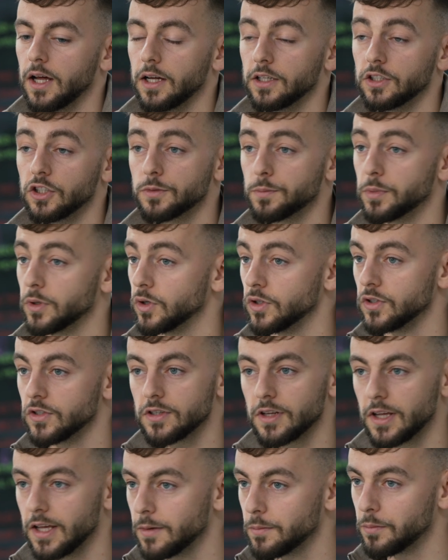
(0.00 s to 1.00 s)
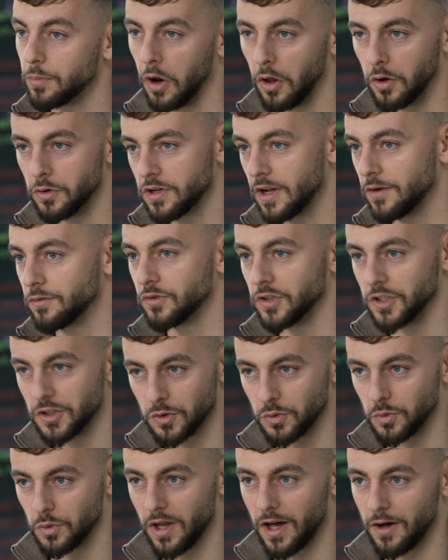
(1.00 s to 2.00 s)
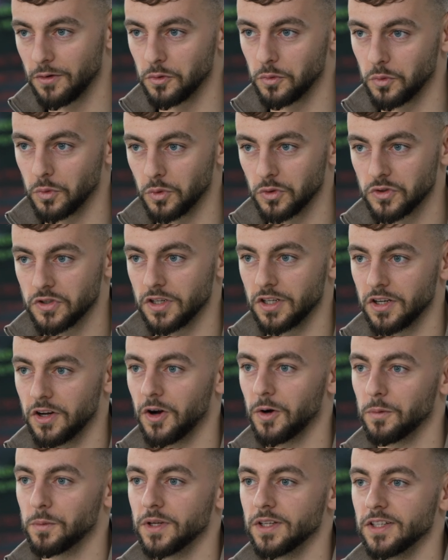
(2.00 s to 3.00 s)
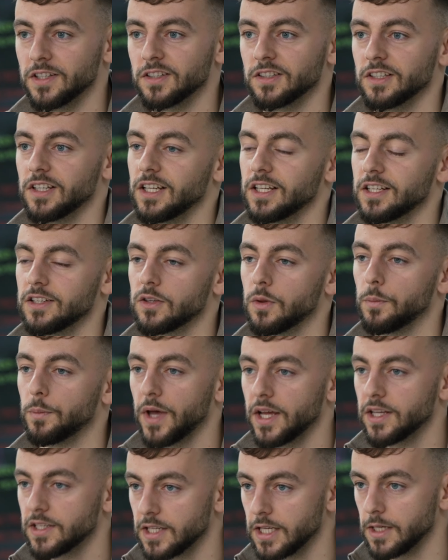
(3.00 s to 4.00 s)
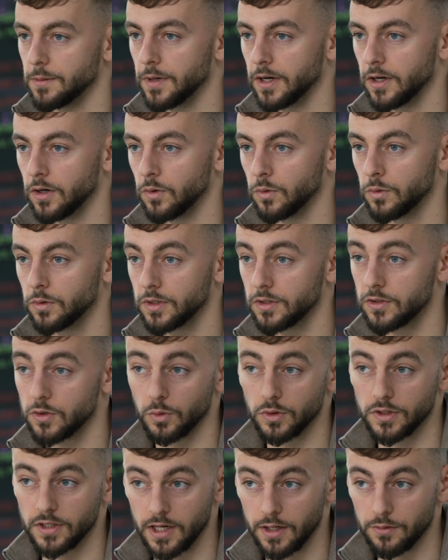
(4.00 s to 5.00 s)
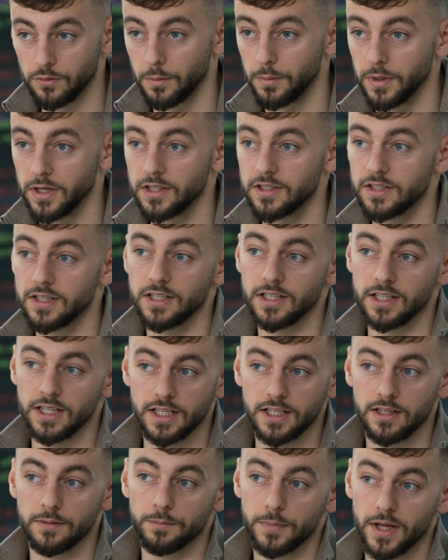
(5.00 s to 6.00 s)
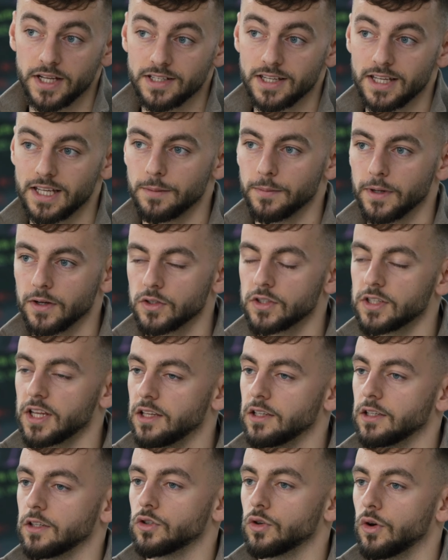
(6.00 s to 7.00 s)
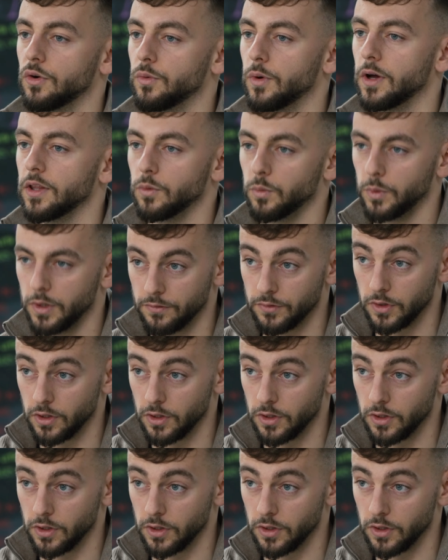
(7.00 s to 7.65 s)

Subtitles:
just because it blows every tool out of the water, in our opinion. It's the best email sort of deliverability and best email sending software that we've